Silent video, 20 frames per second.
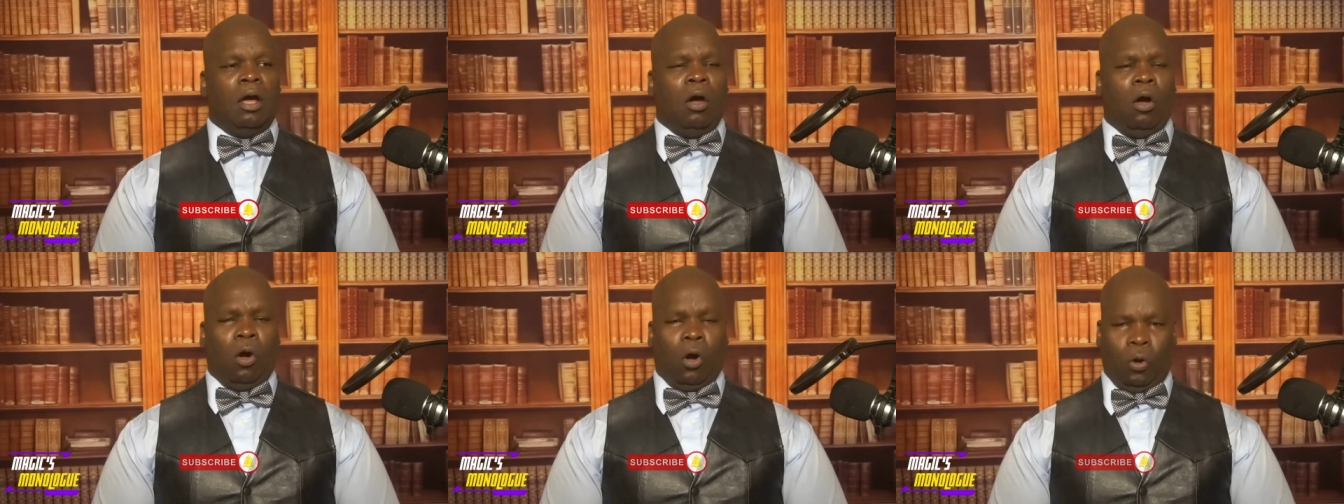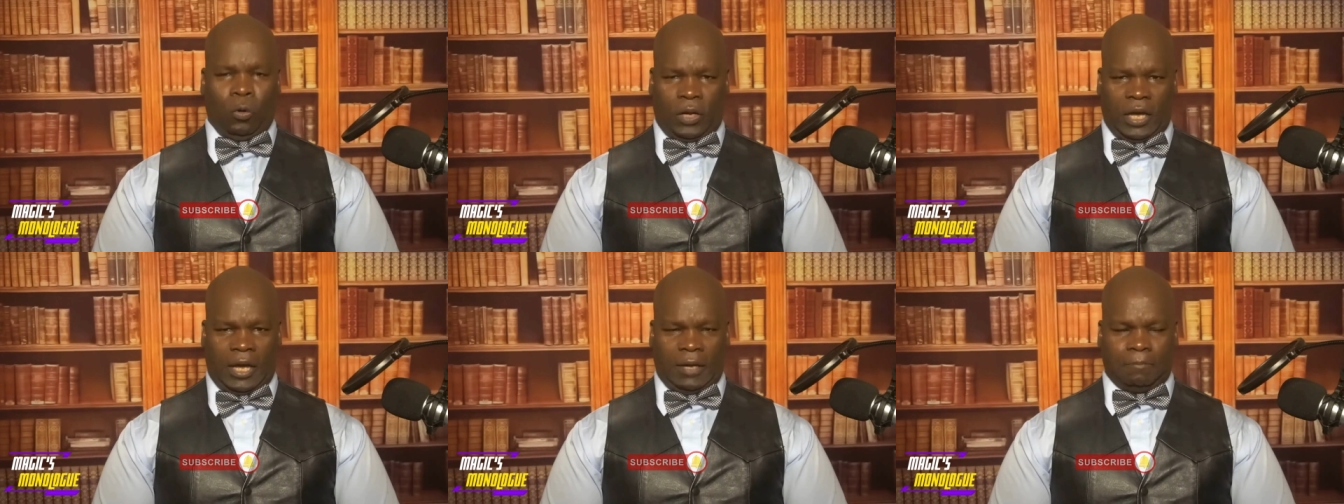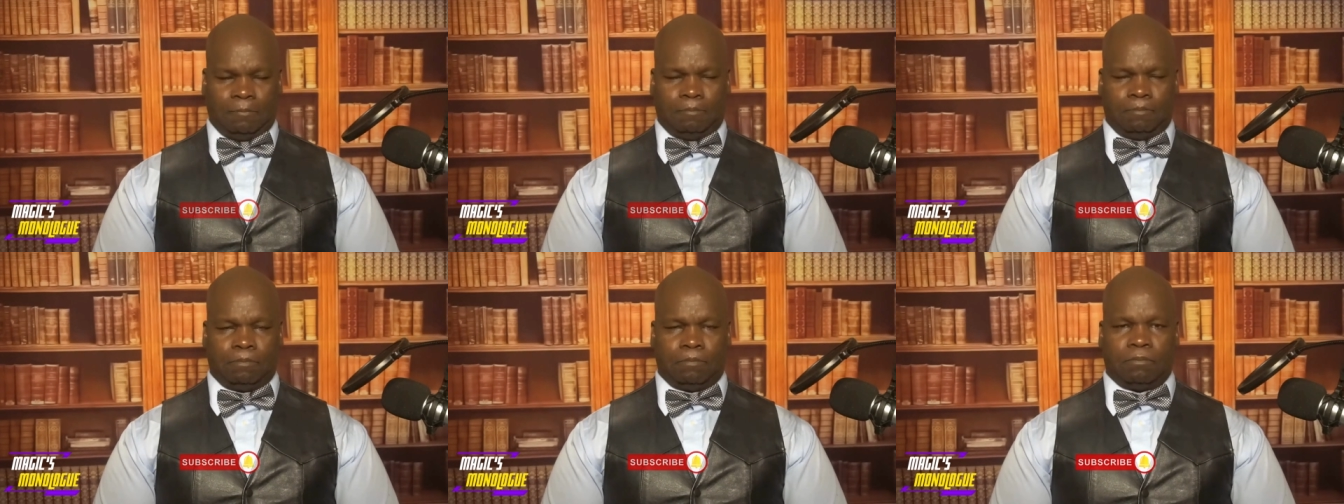Okay,
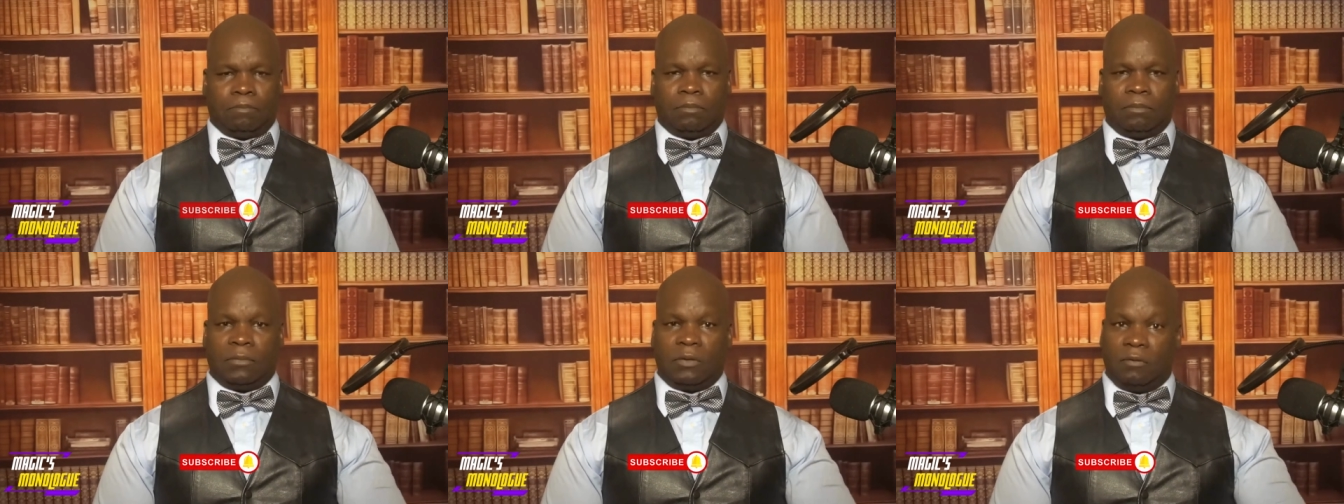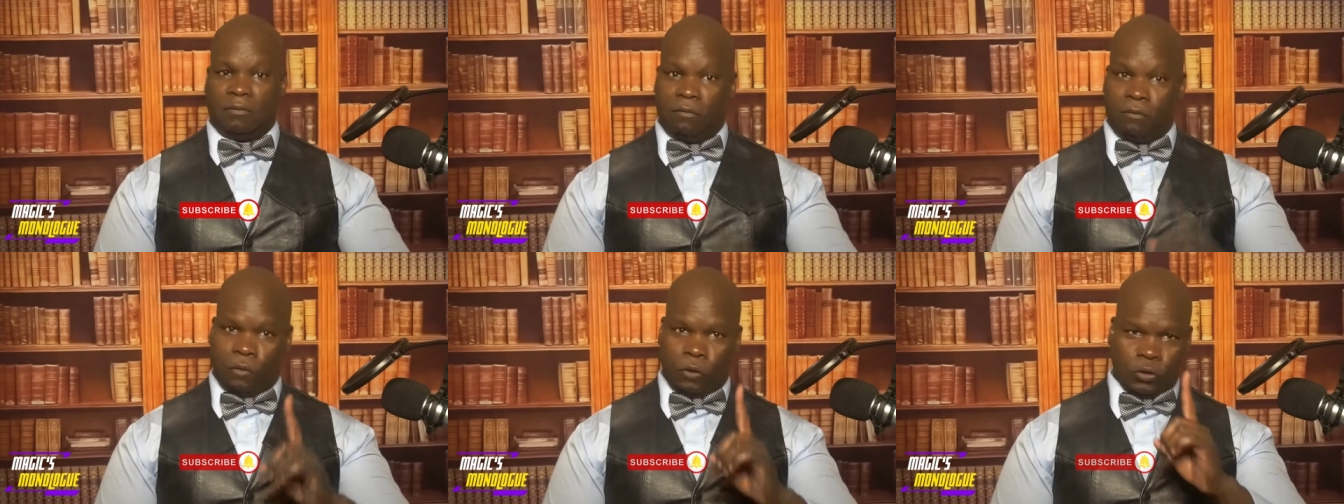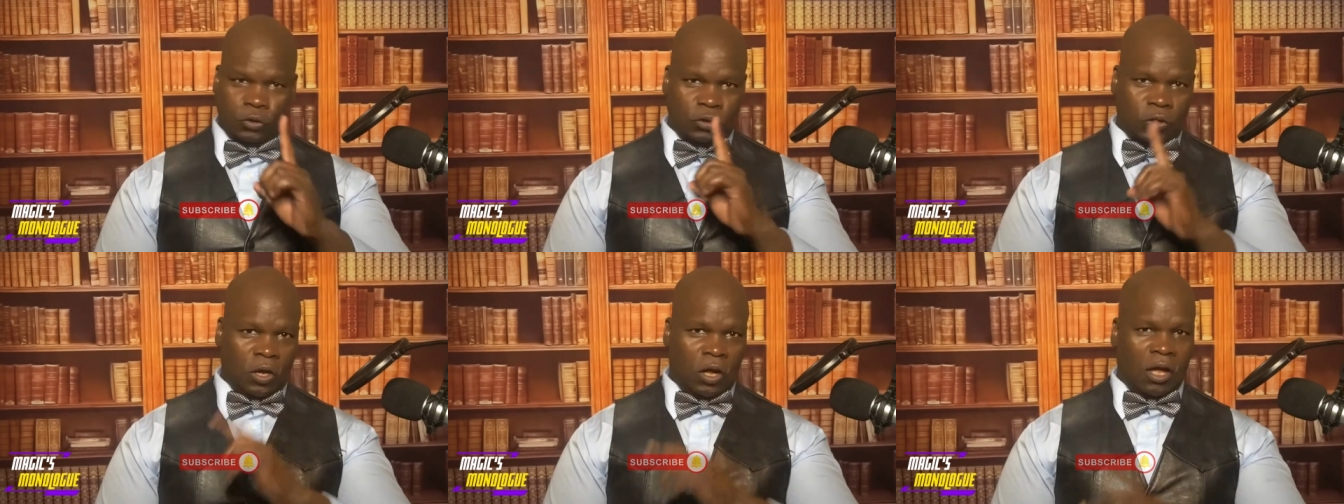
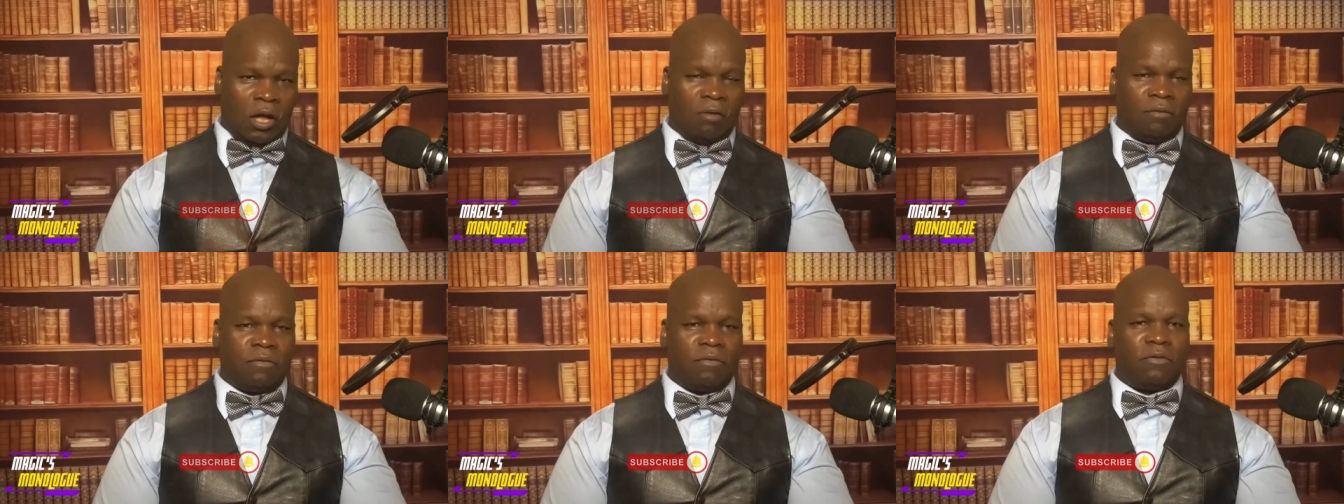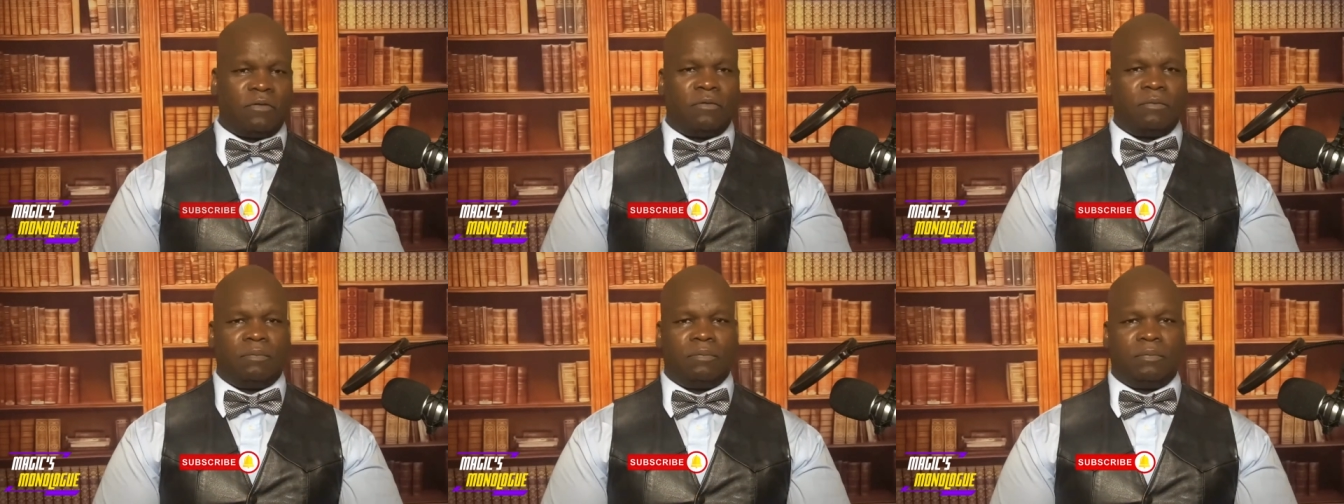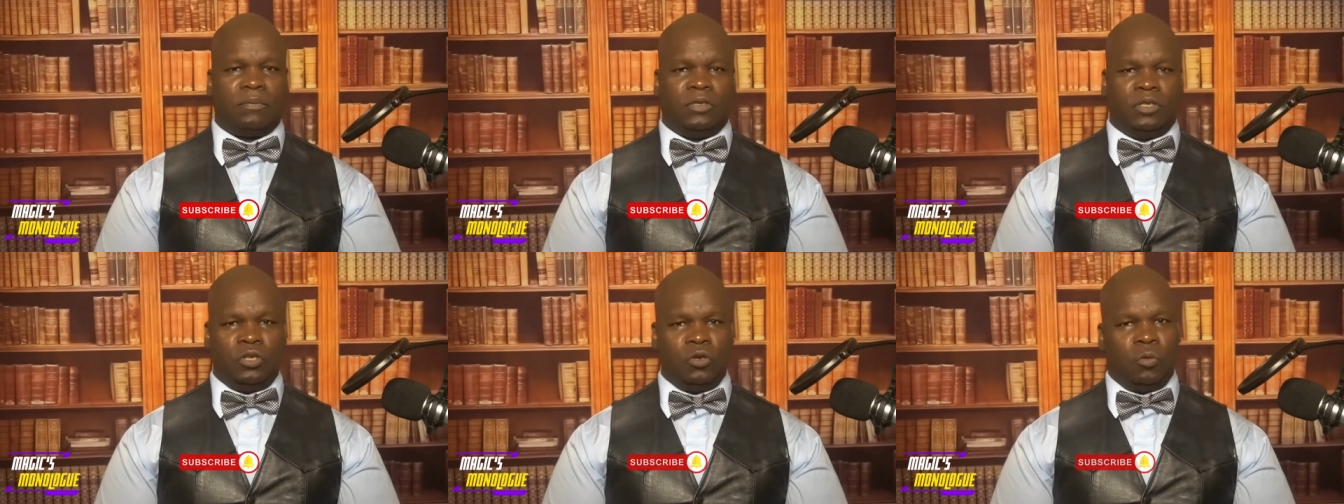first off,
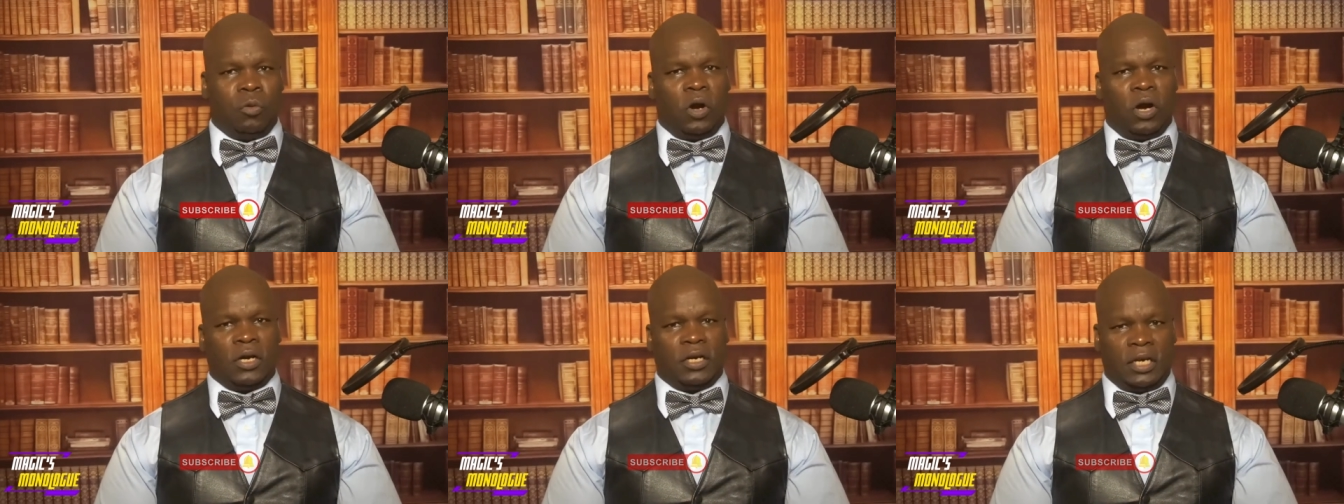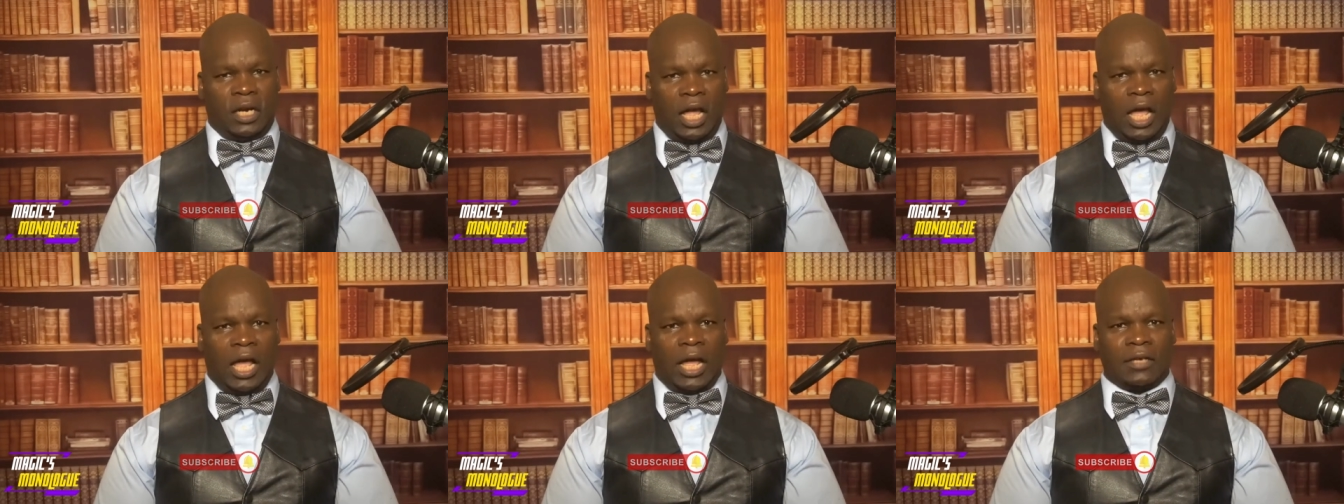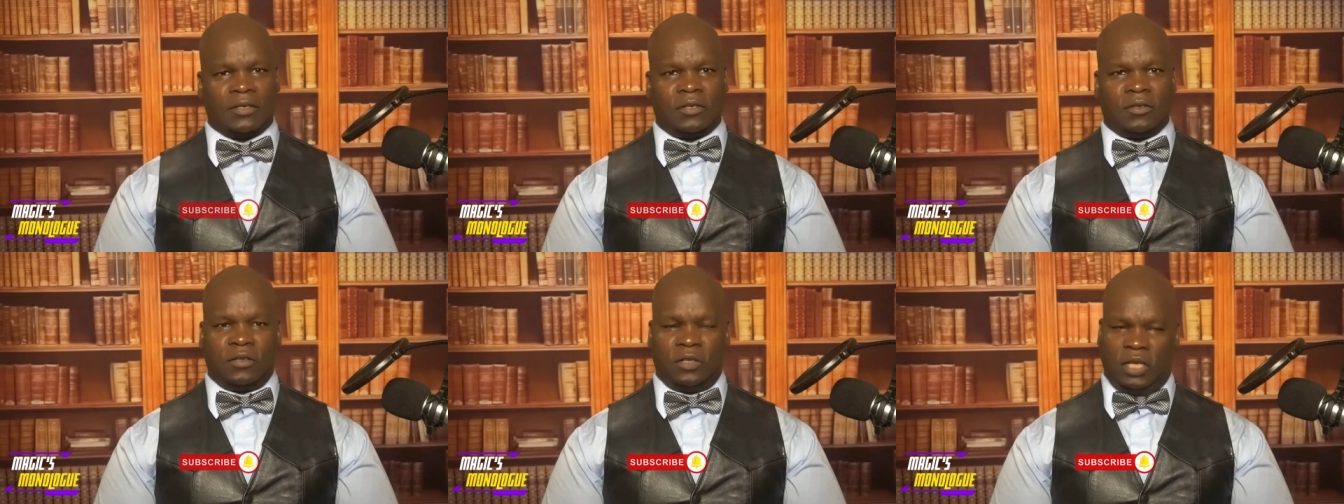you are
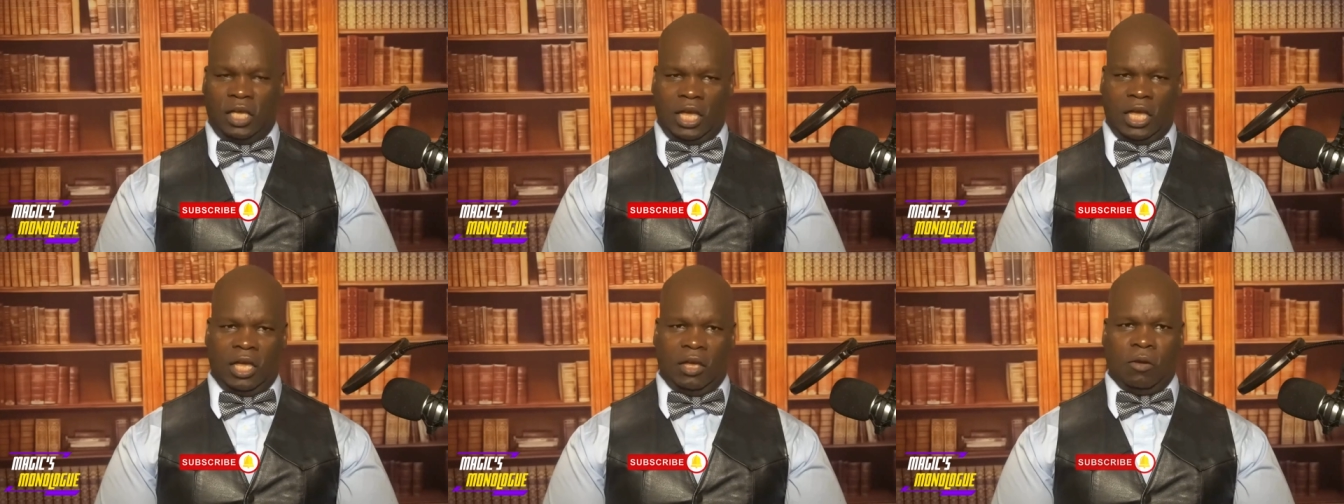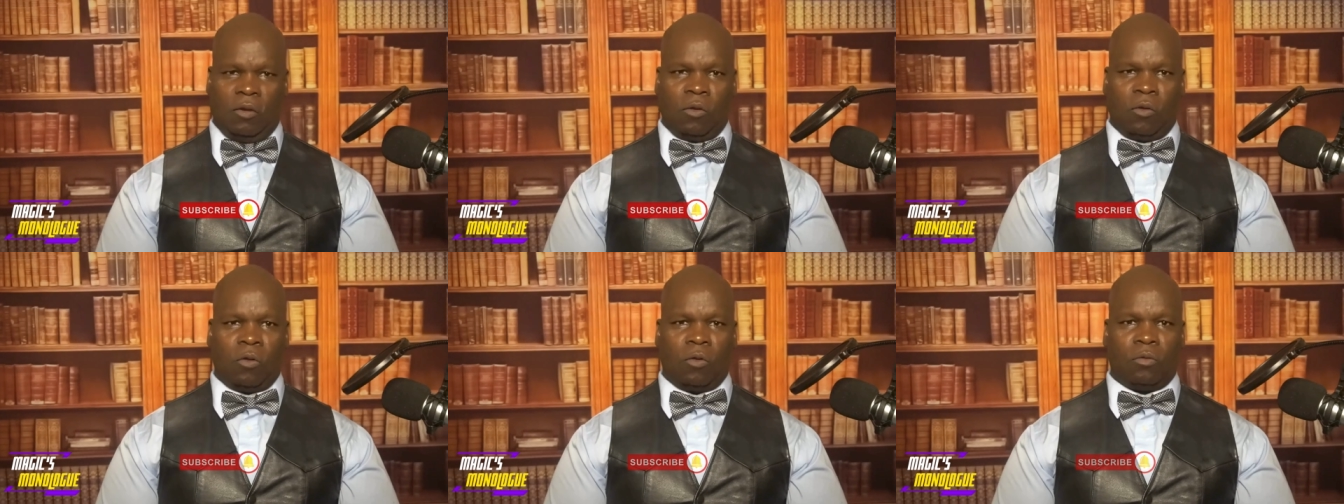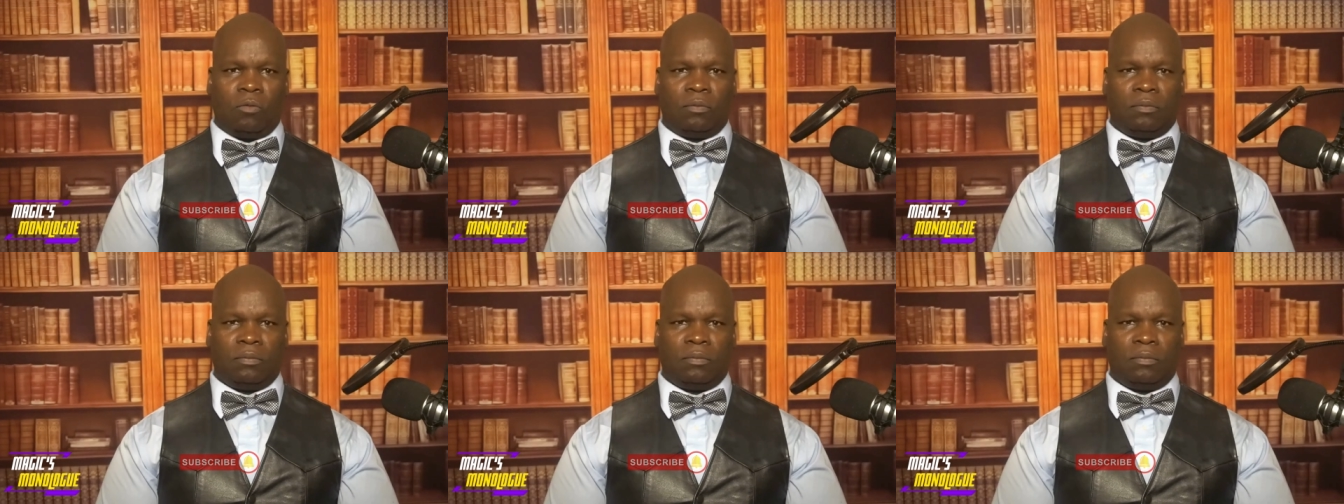not the a-hole.